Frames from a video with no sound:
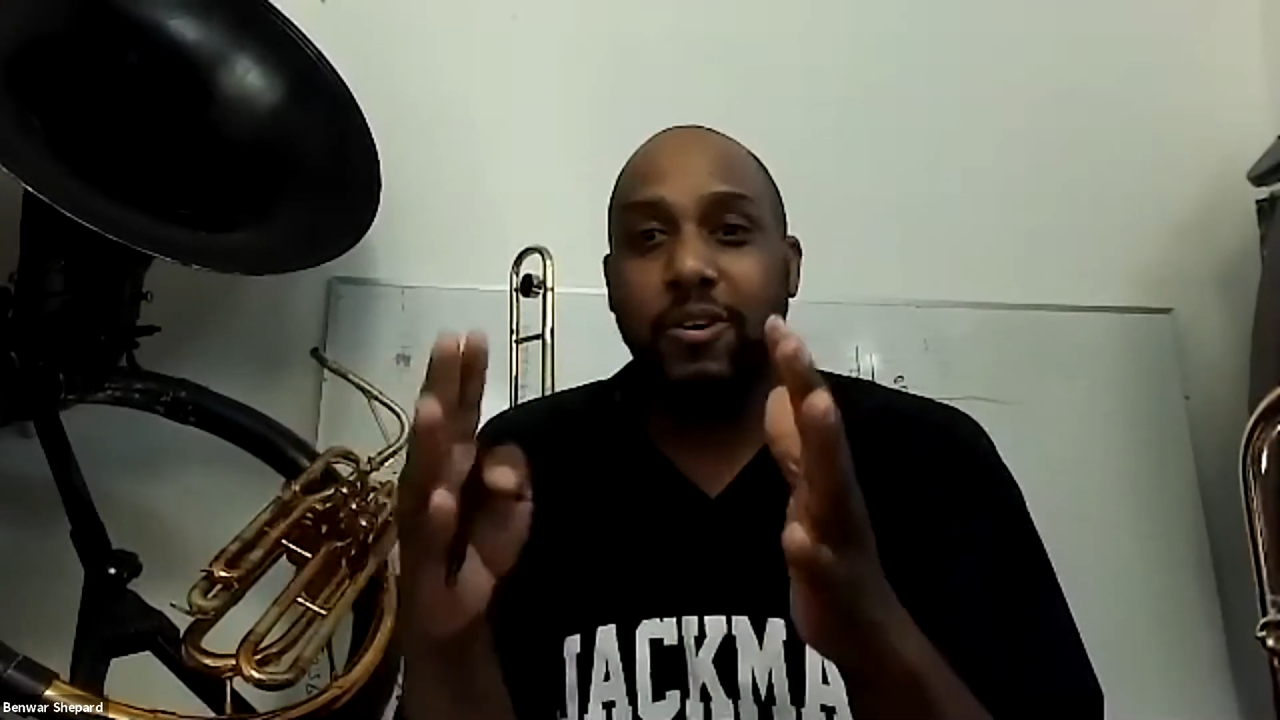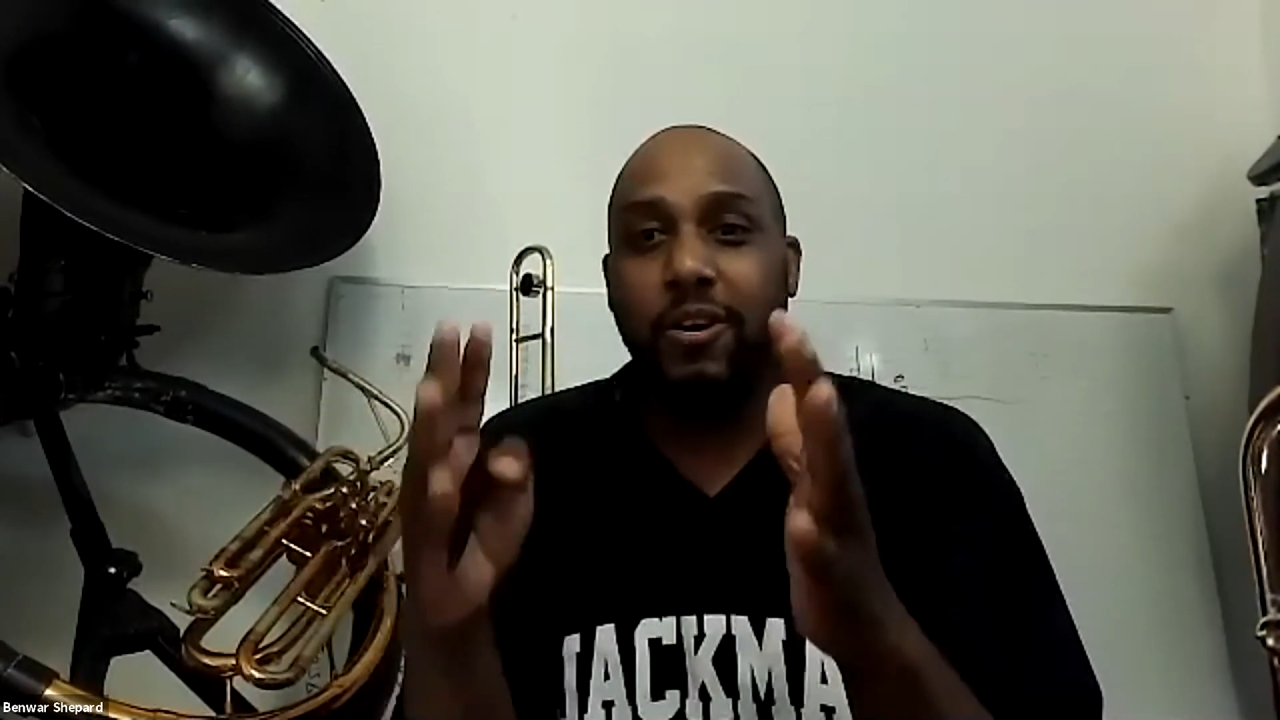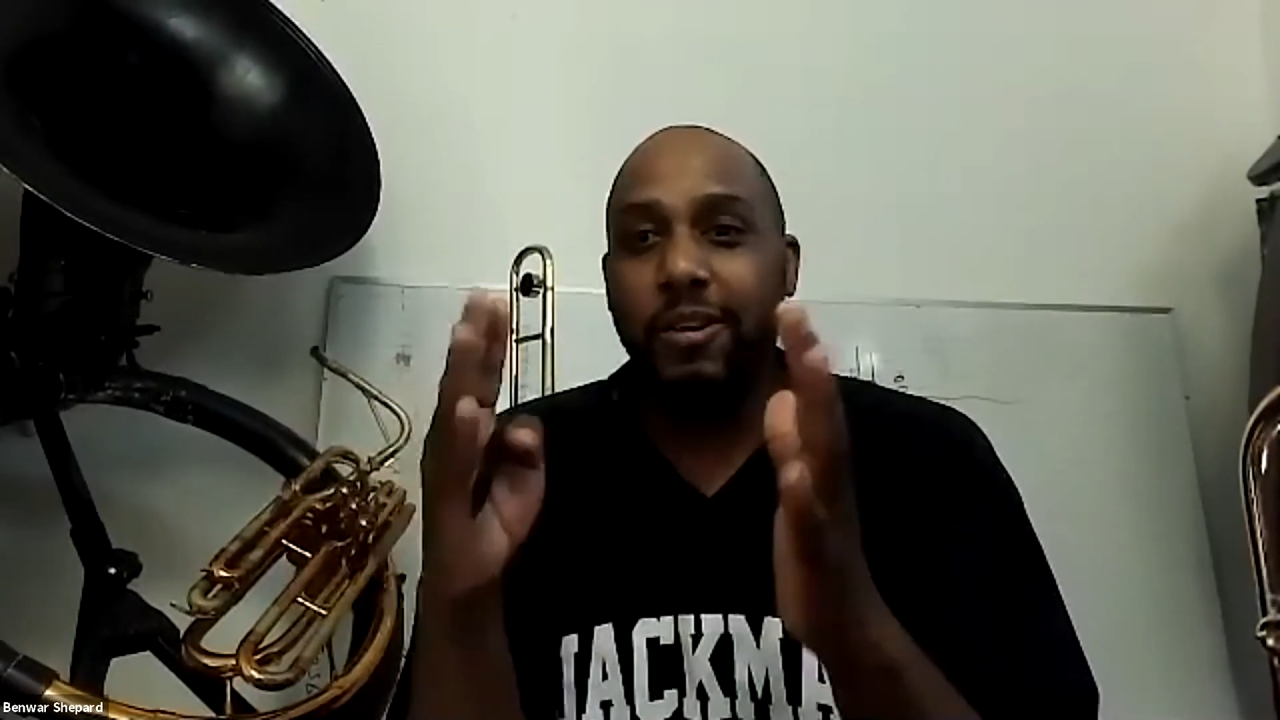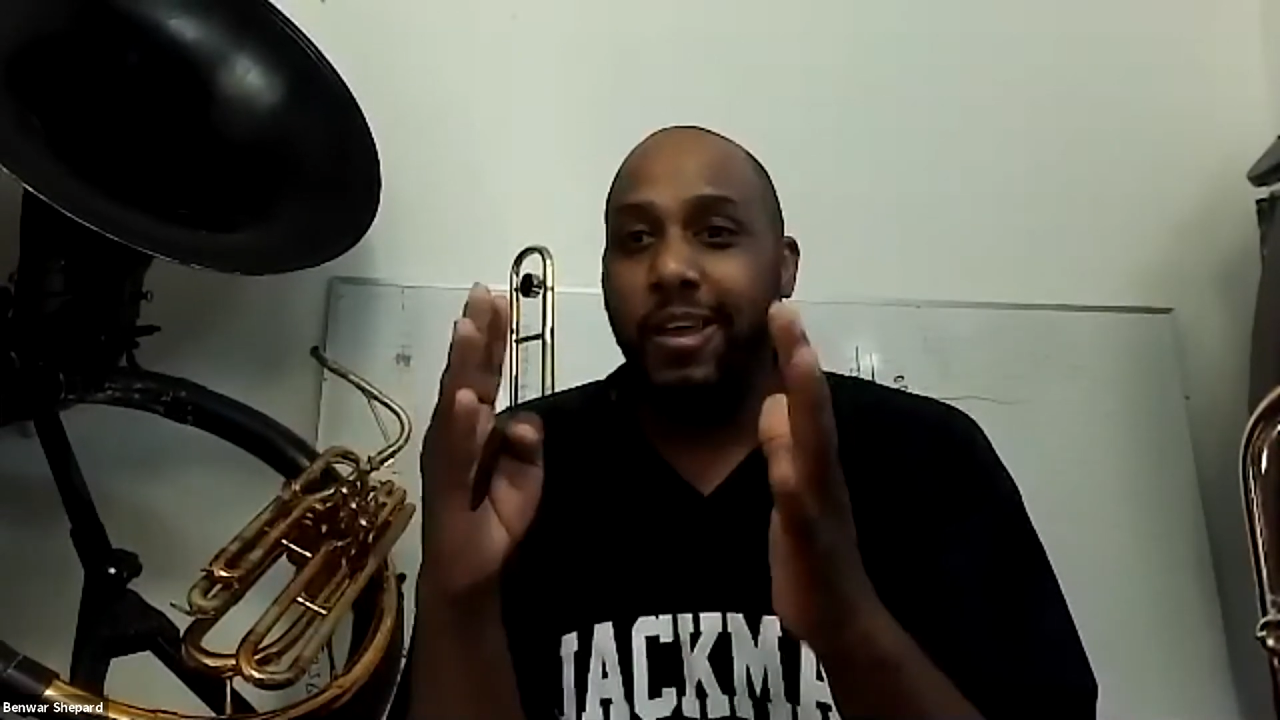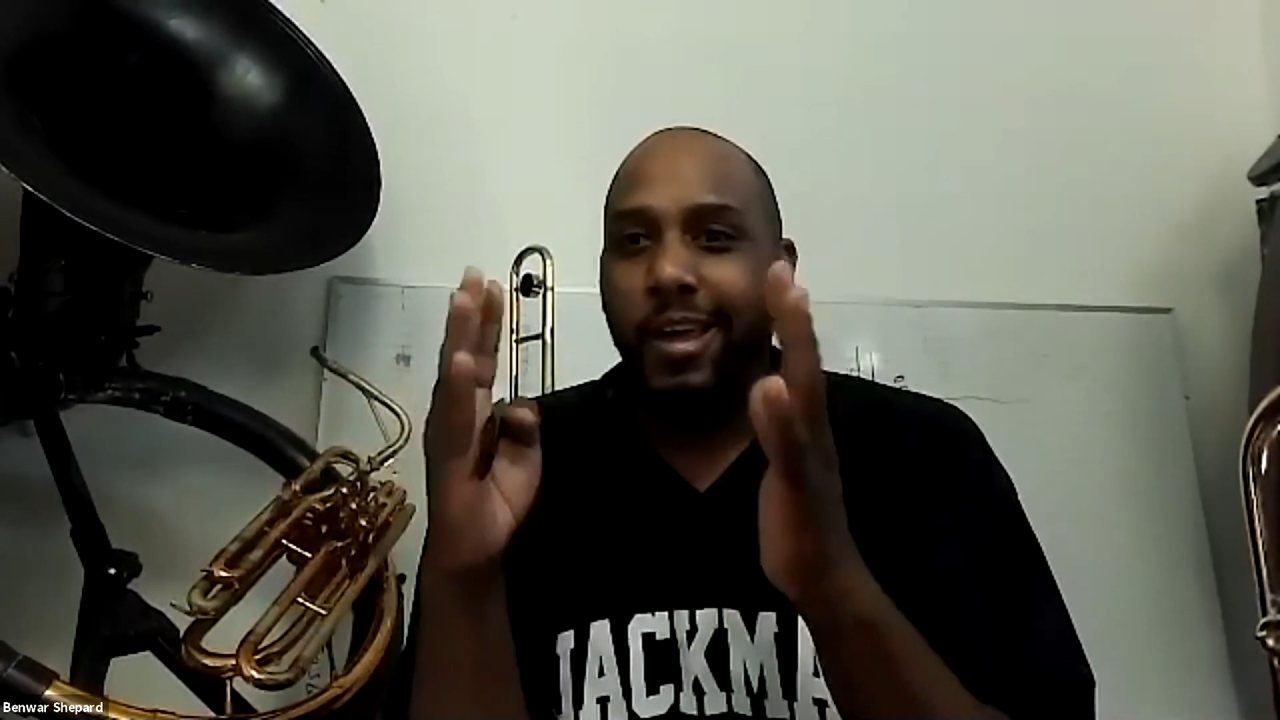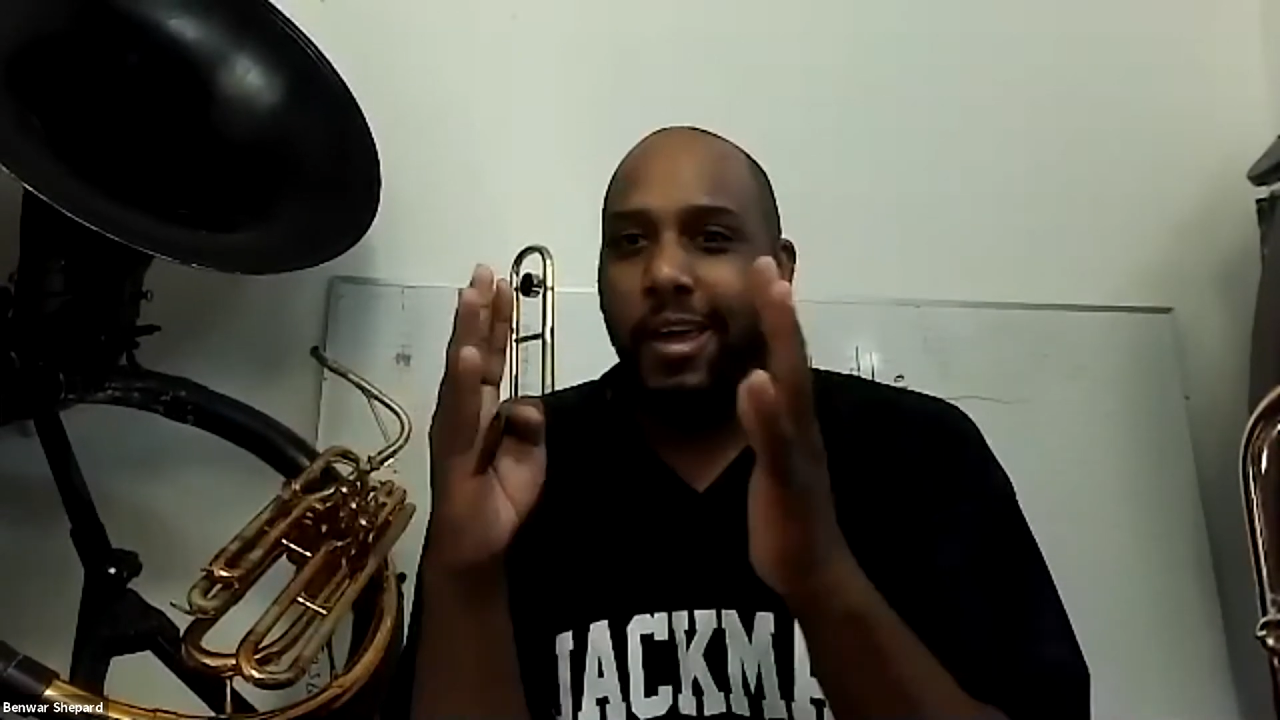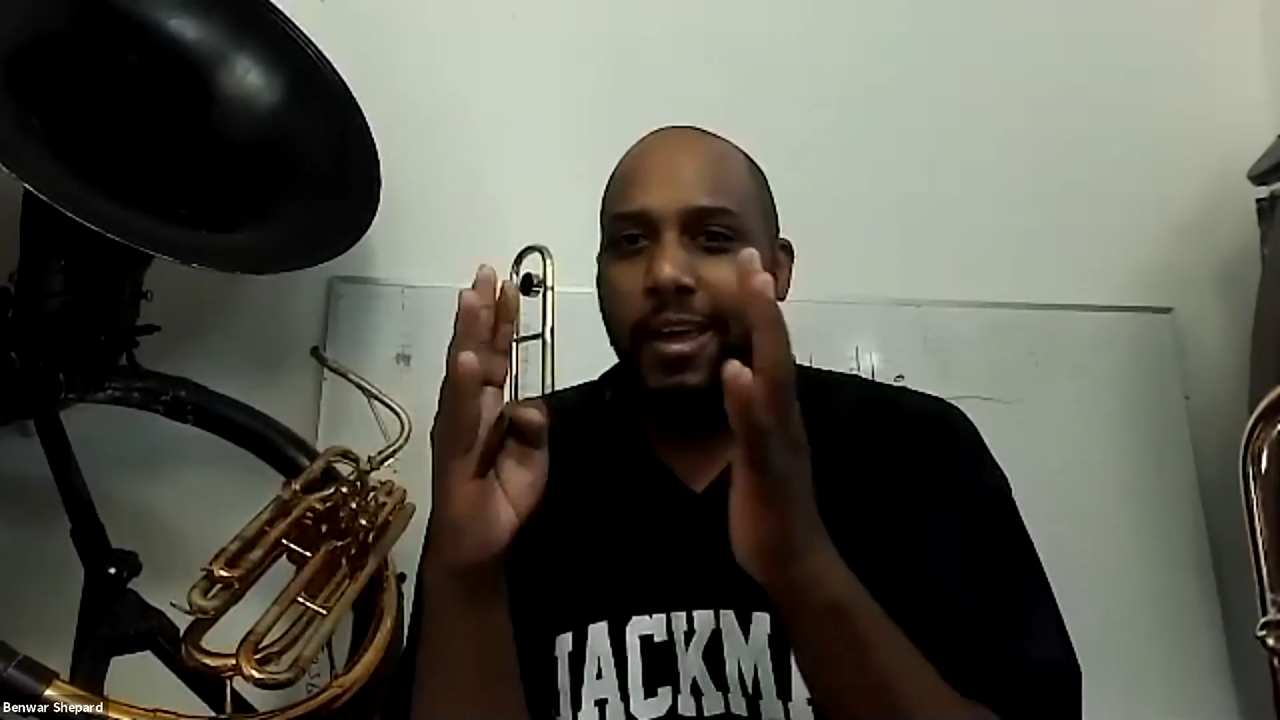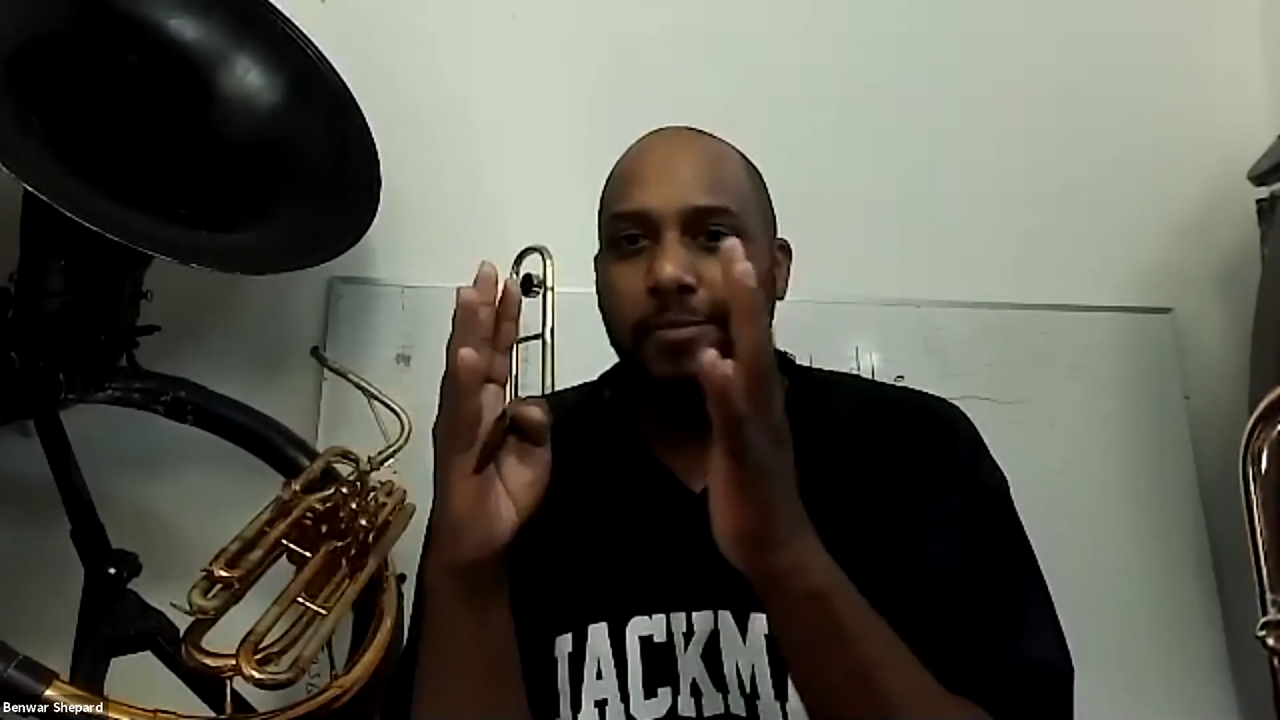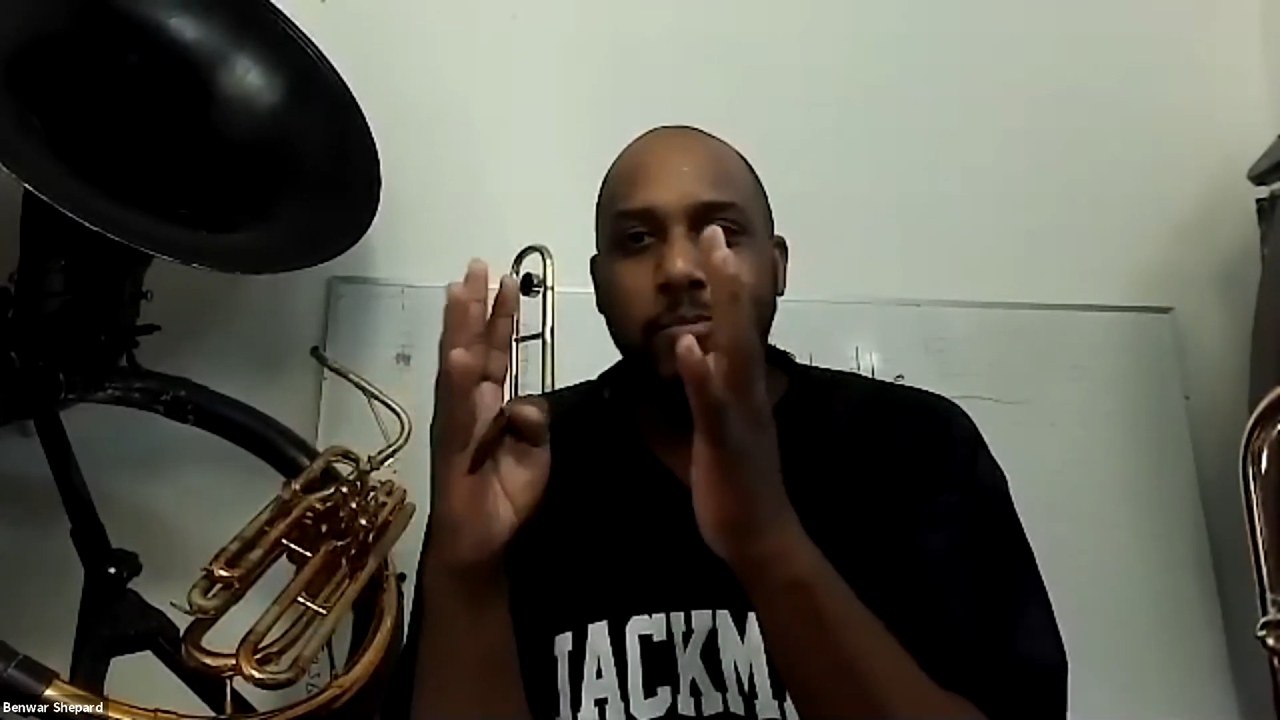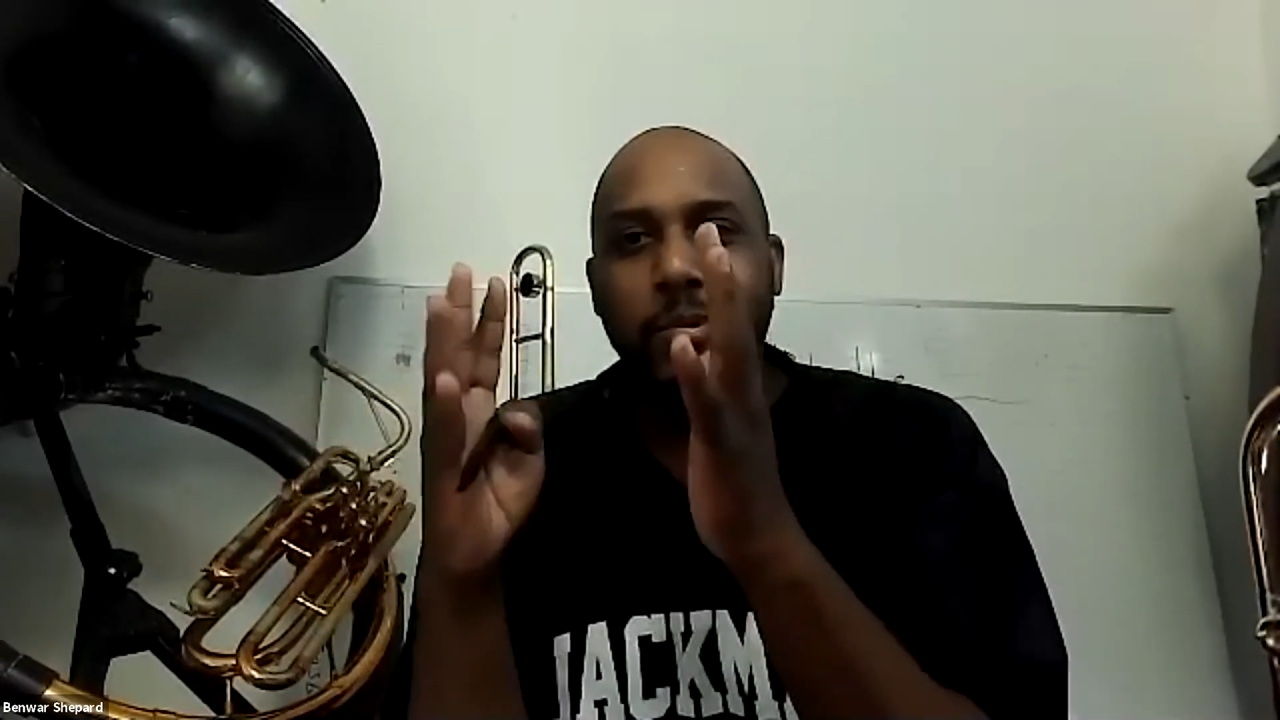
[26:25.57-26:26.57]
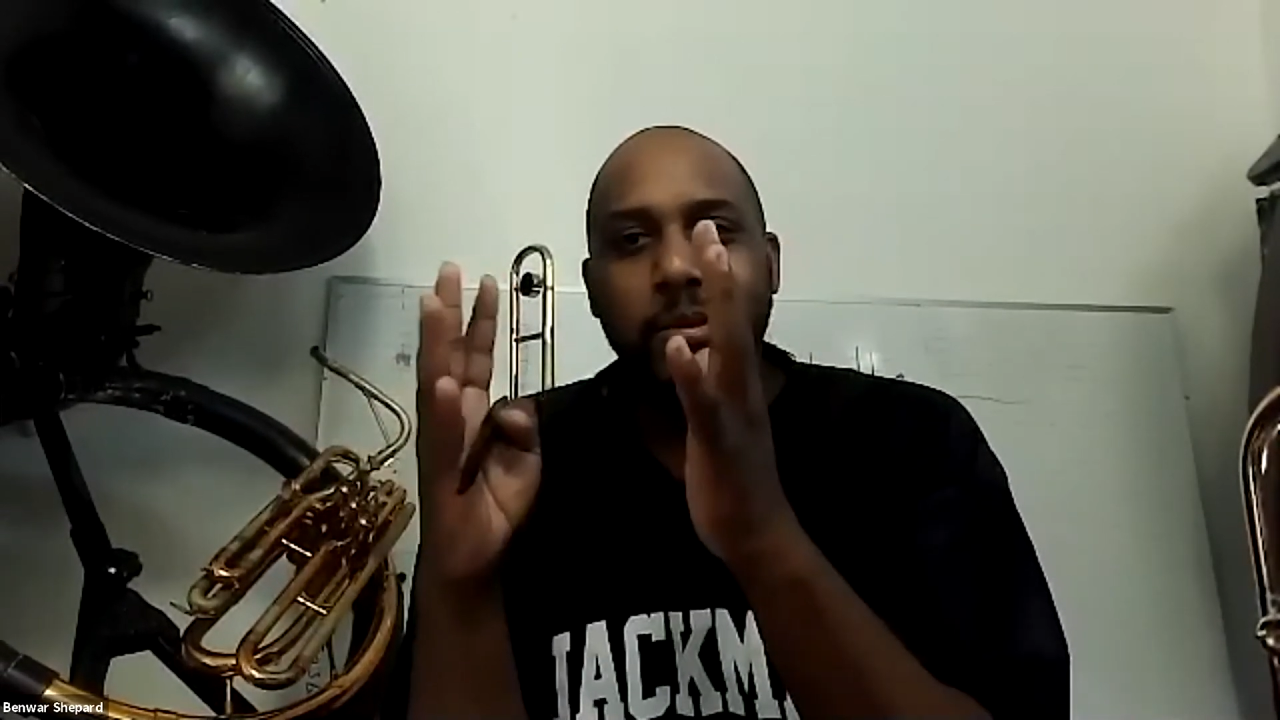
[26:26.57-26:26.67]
on, hey,